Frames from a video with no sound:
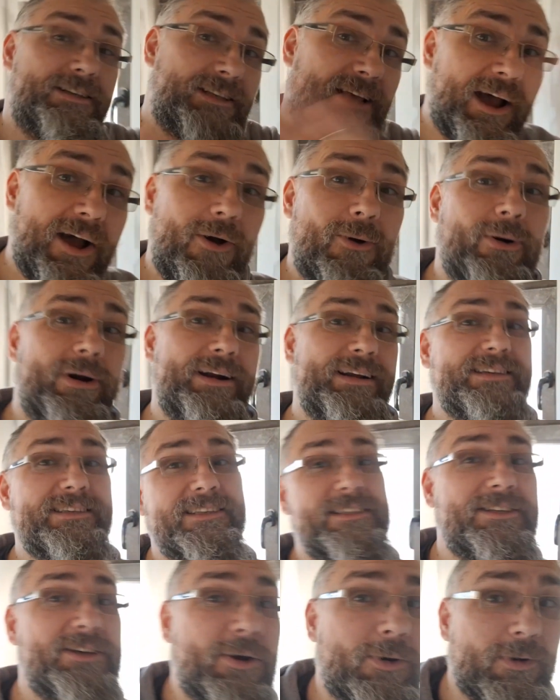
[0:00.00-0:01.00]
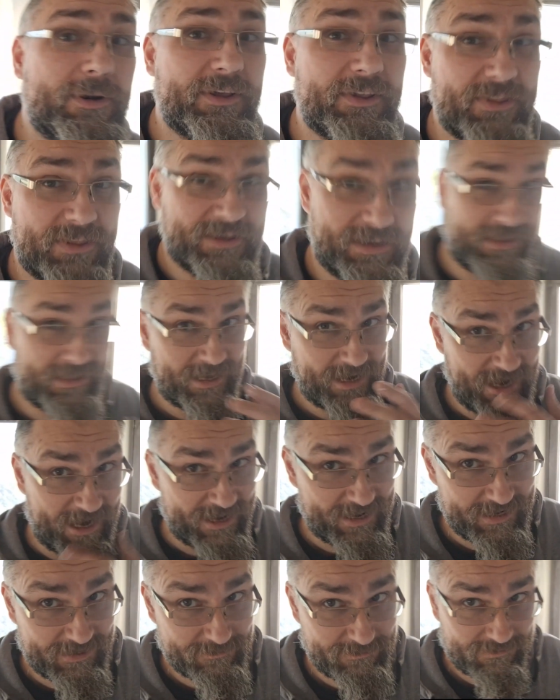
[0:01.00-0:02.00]
tower isn't the only thing that
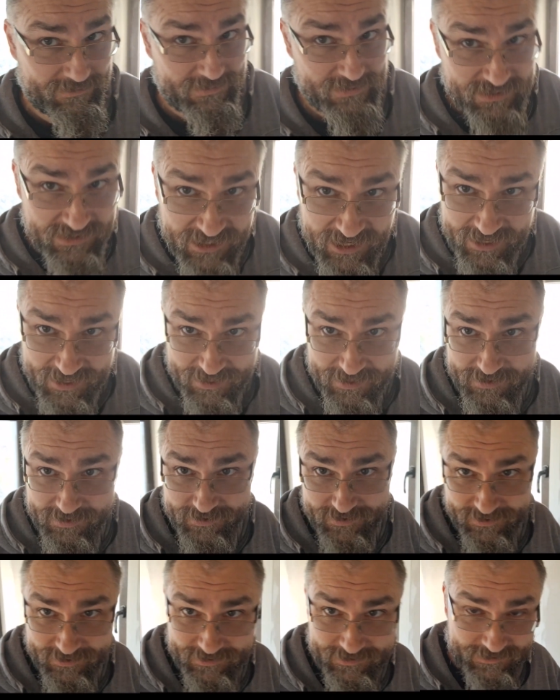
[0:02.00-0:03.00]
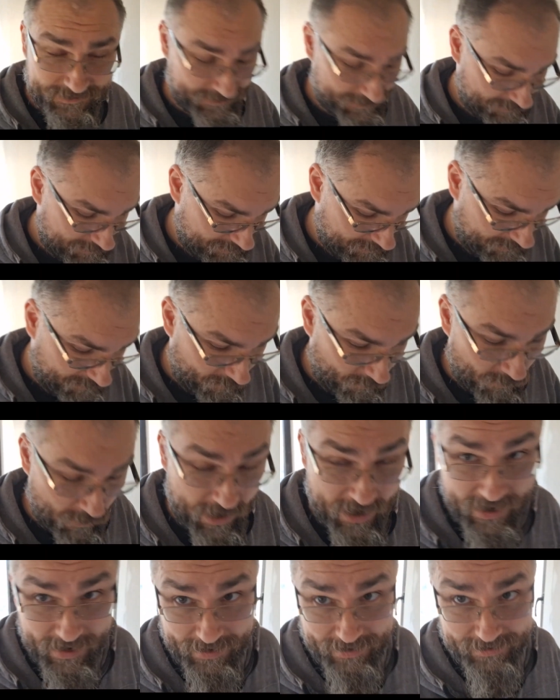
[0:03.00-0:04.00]
I did
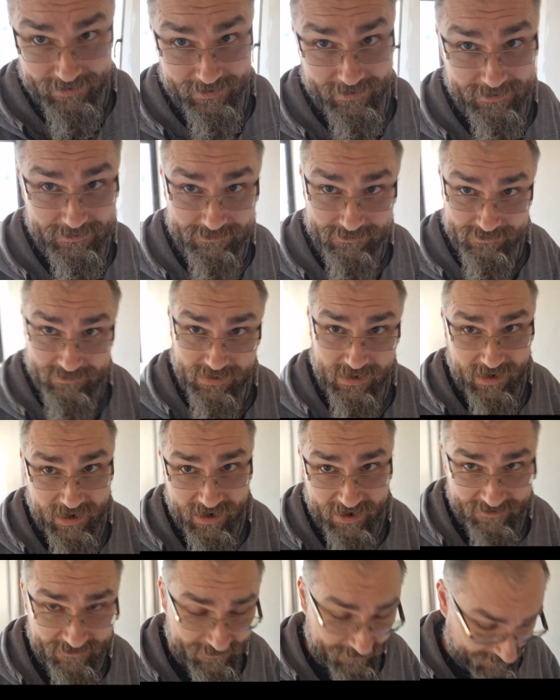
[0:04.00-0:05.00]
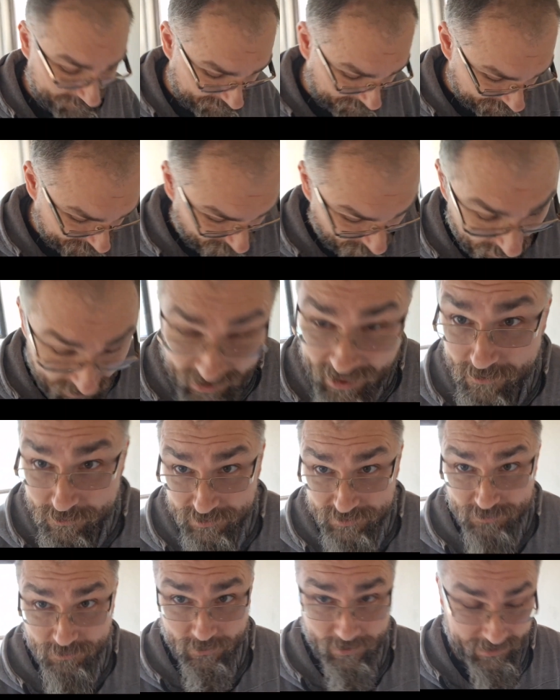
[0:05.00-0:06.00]
while I
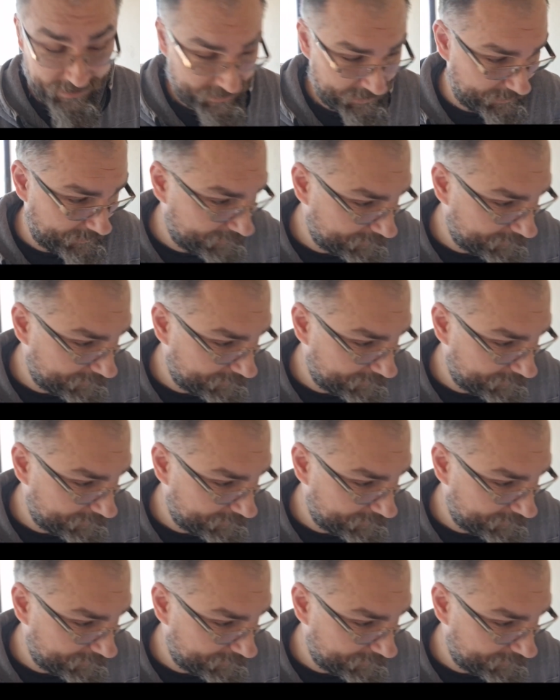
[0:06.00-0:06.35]
was working.